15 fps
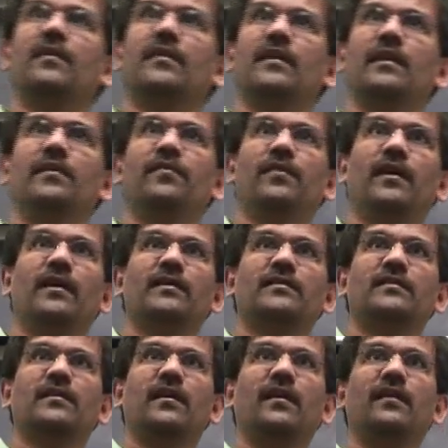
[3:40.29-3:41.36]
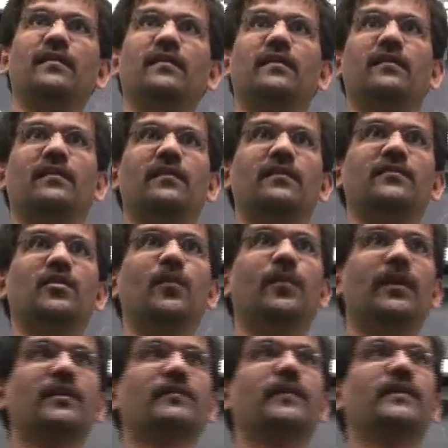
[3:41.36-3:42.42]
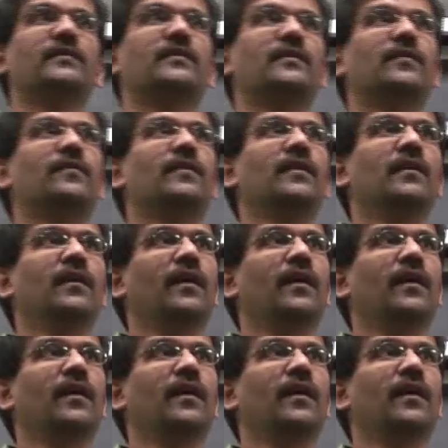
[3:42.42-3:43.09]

really fast and super expensive,